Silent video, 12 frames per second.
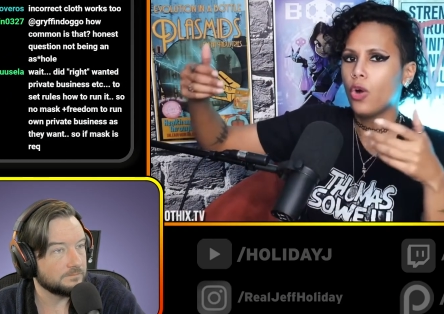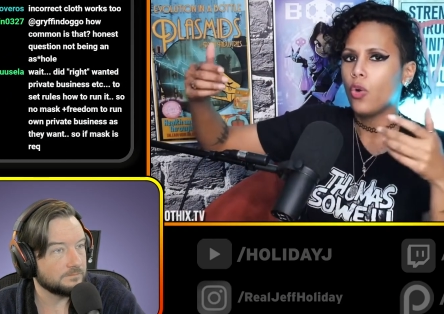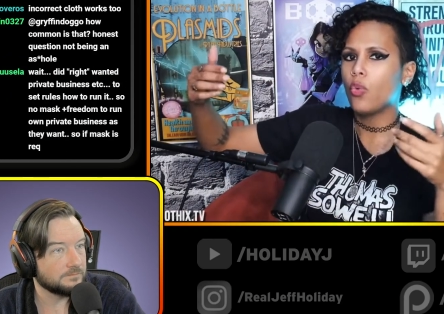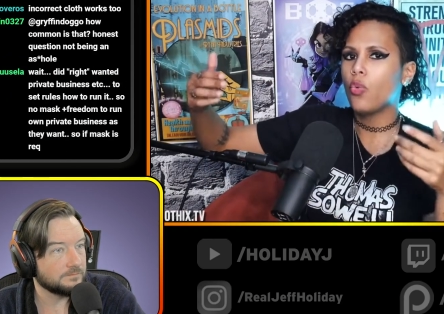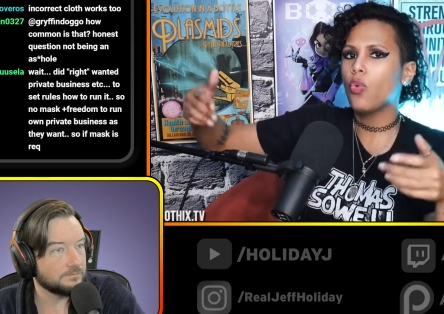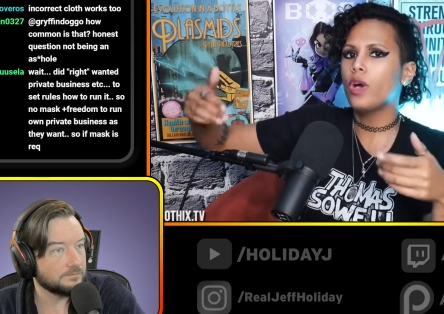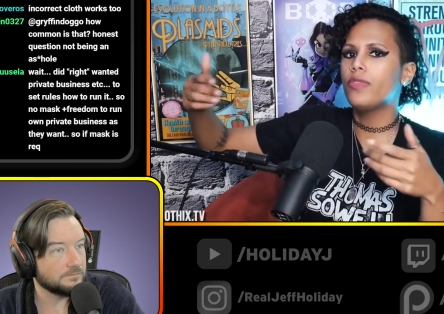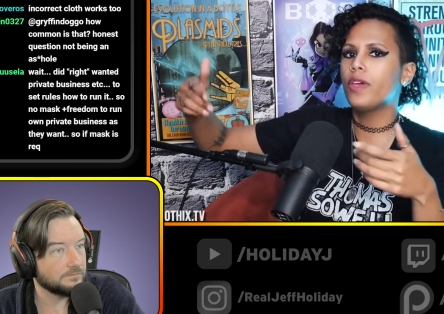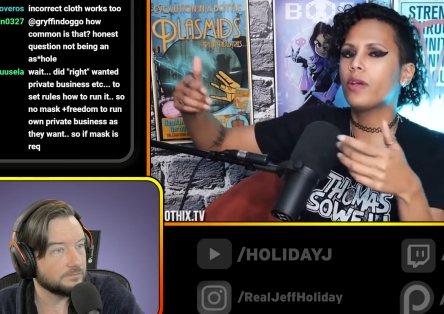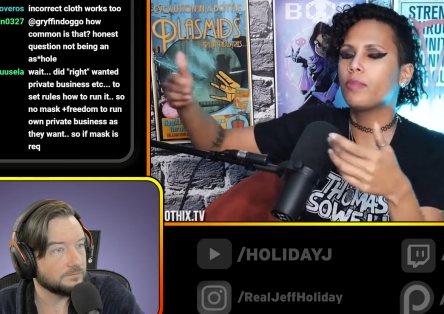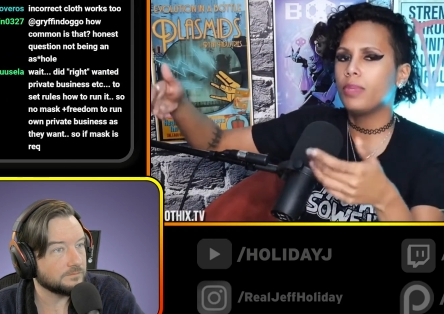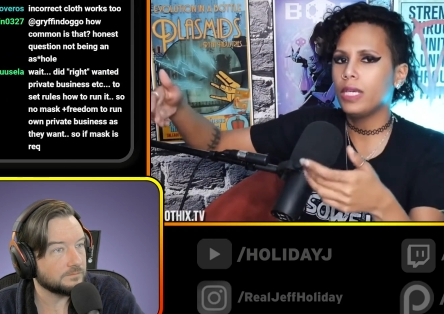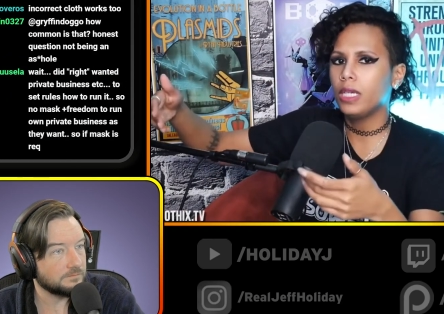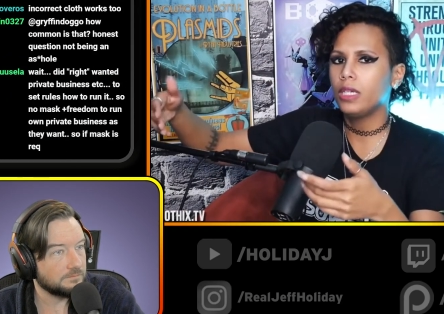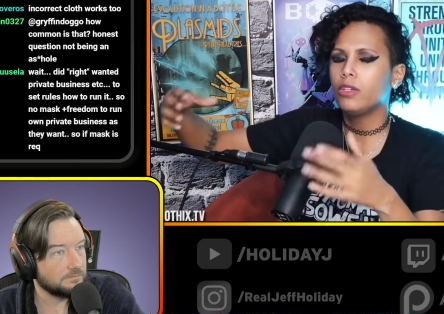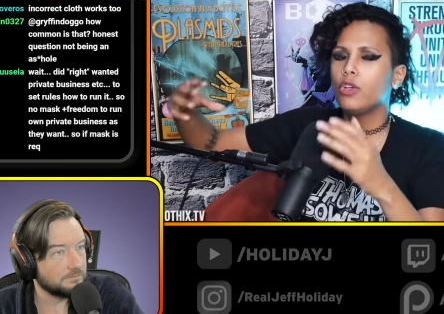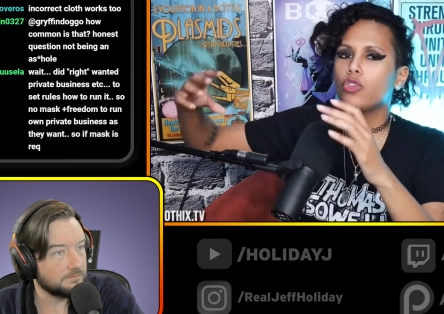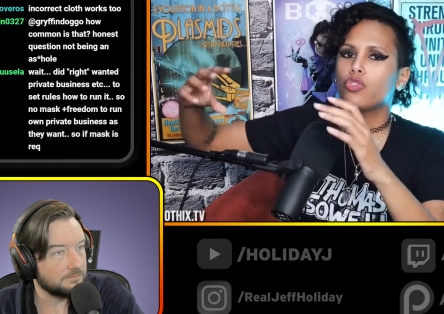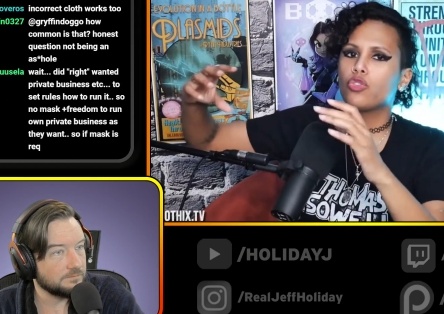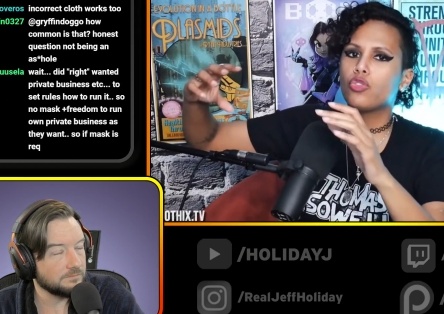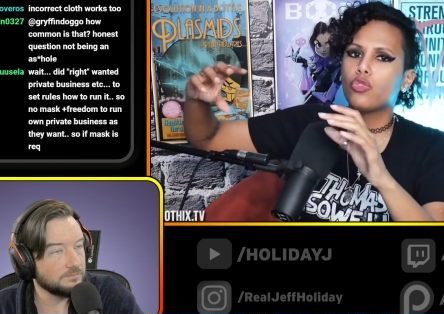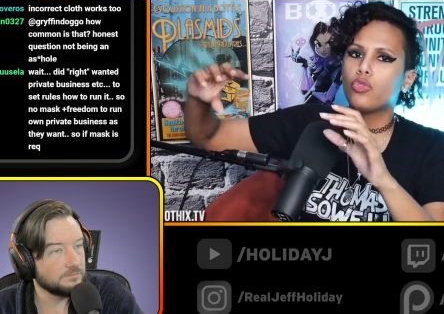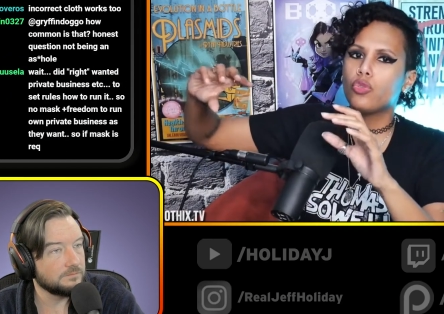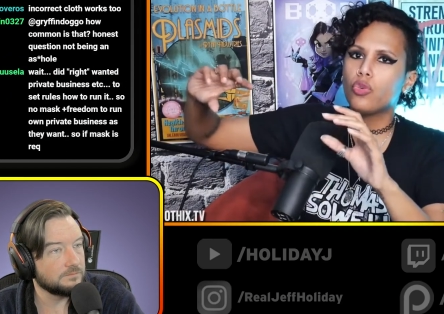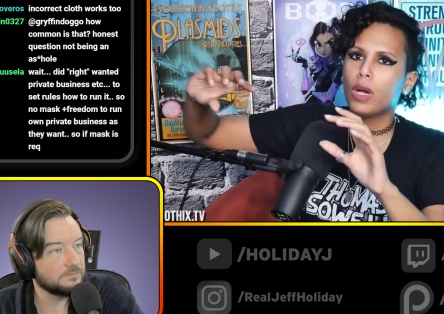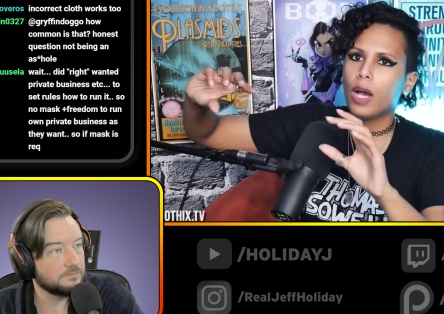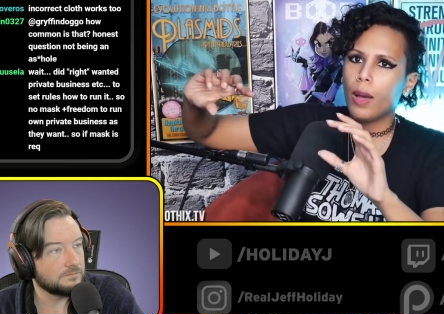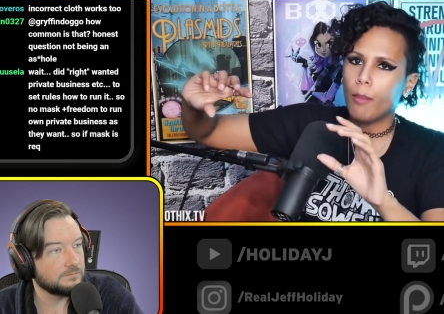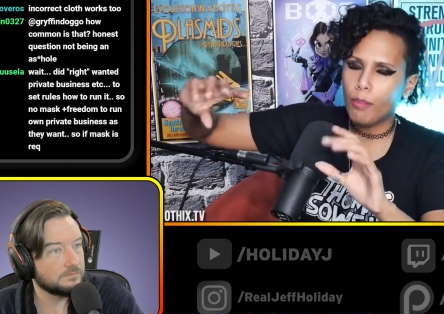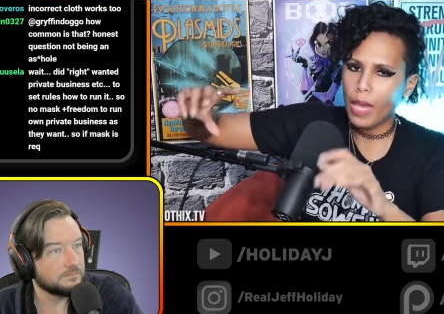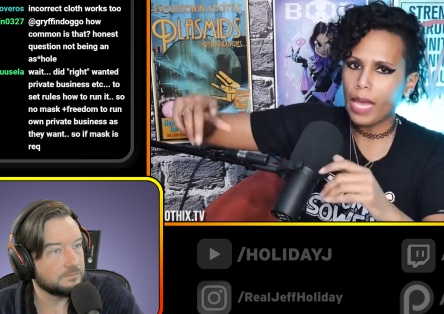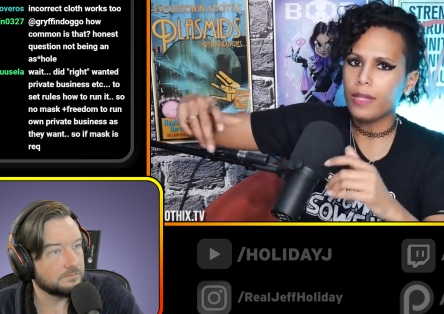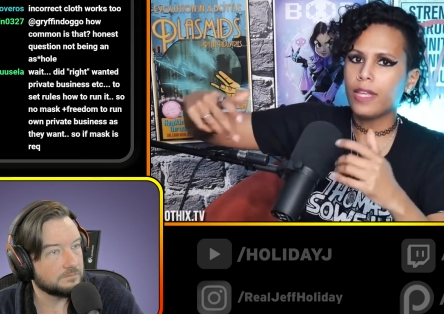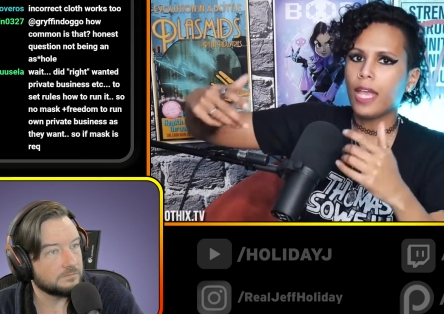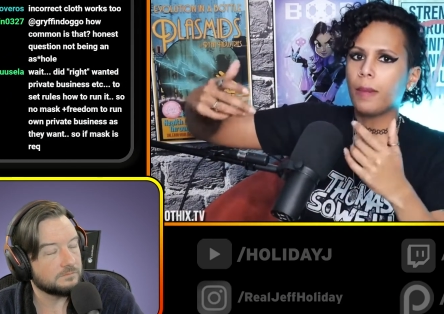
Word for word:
Speaker 1: would there be to mandate